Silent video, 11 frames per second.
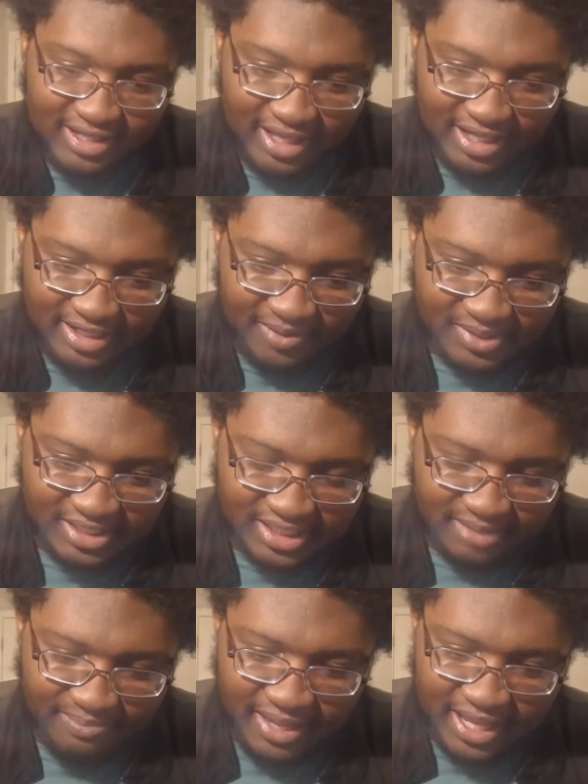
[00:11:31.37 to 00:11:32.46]
And then we see a
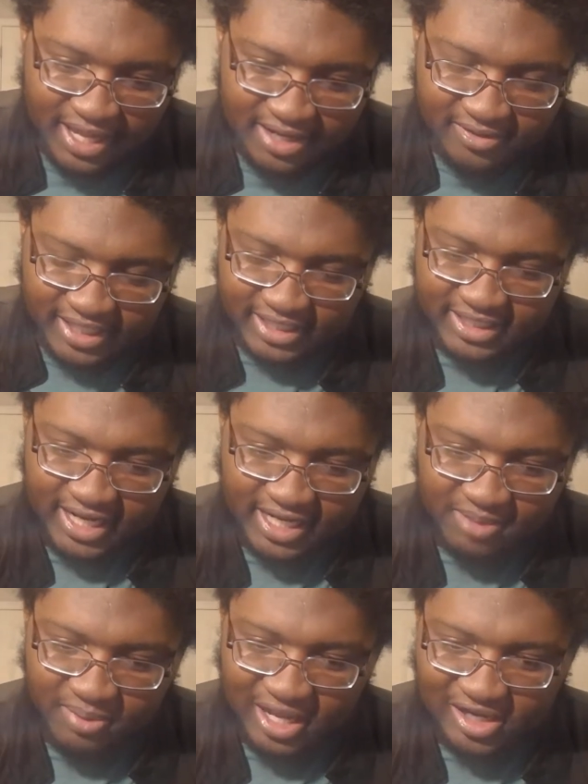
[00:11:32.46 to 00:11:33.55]
panel, like a tiny
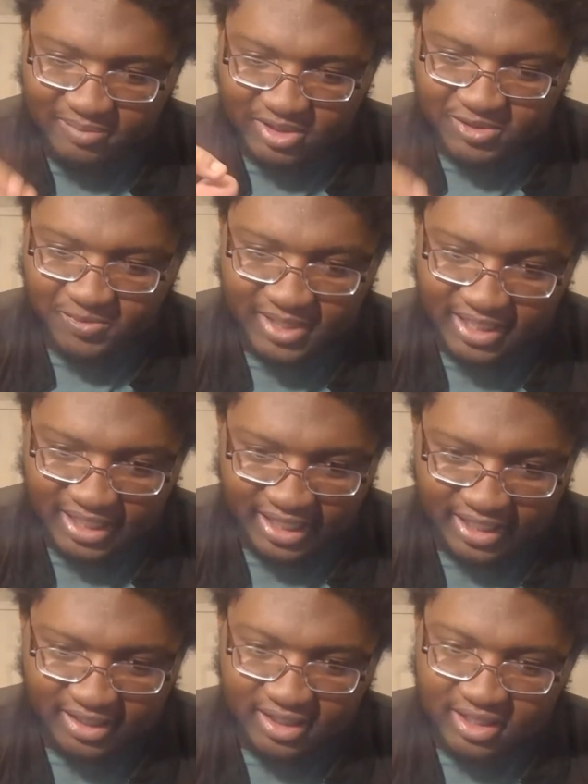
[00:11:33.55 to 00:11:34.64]
panel between
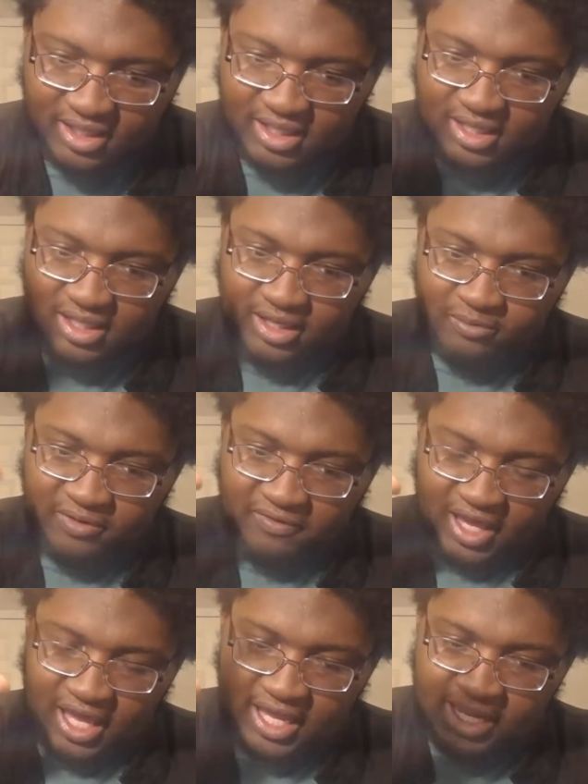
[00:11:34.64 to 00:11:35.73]
that, with a
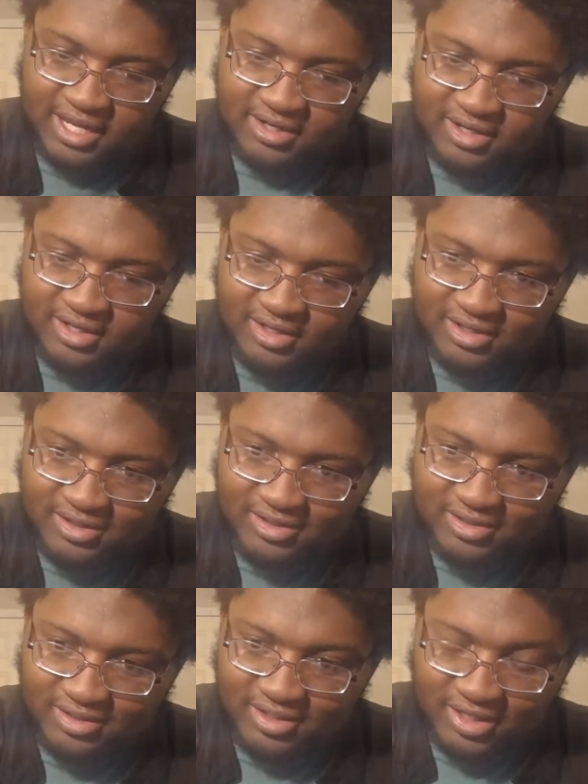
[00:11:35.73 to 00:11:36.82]
hand
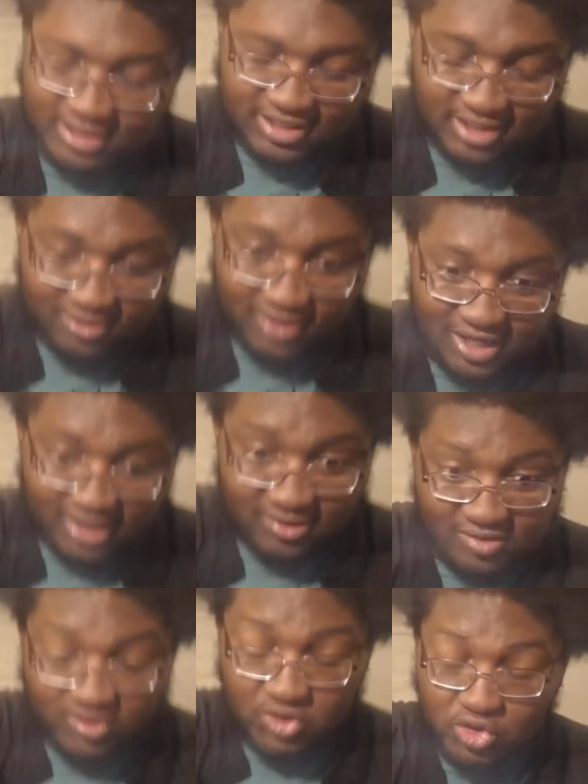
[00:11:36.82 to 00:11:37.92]
touching the
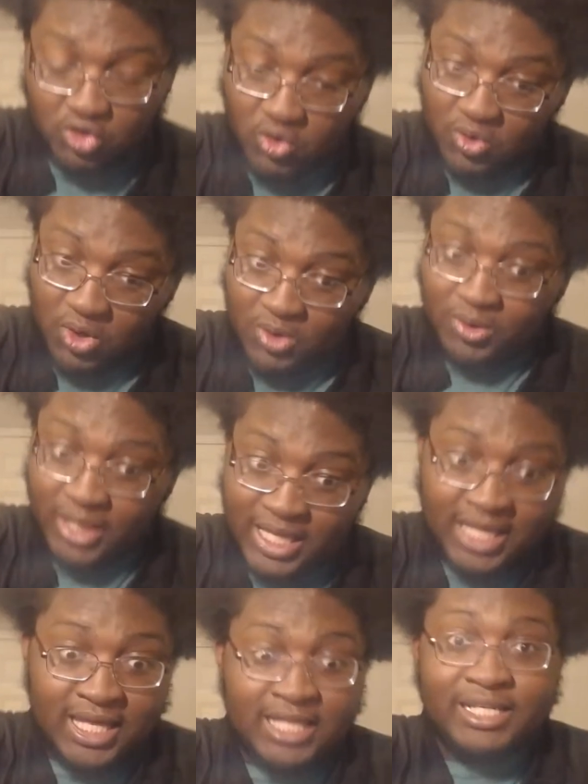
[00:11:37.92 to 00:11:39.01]
ground. So
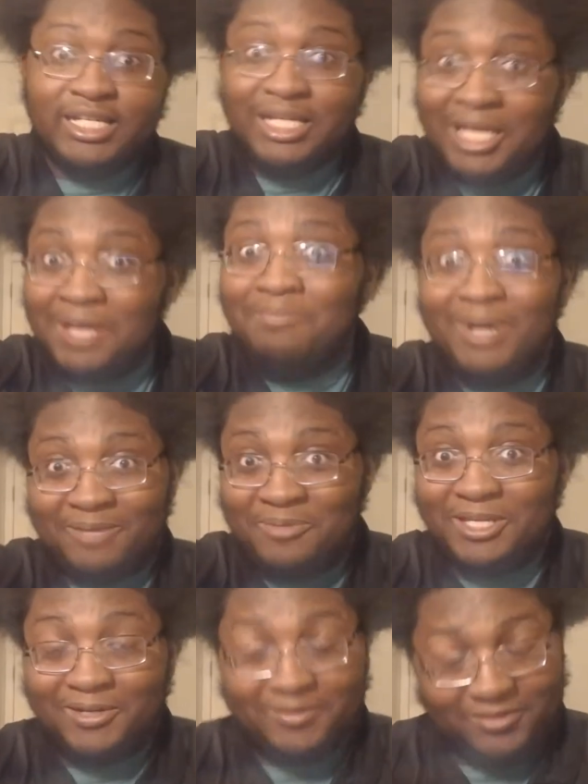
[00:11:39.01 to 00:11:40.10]
it might
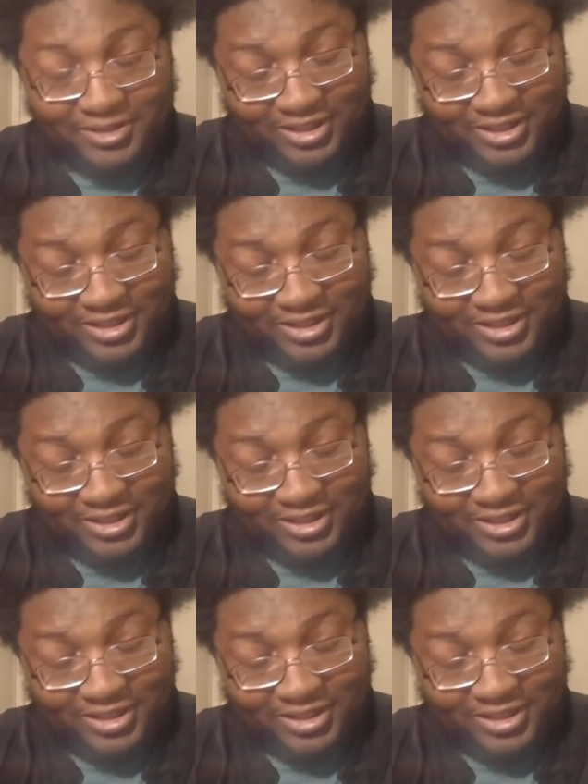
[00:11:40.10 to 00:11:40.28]
be over.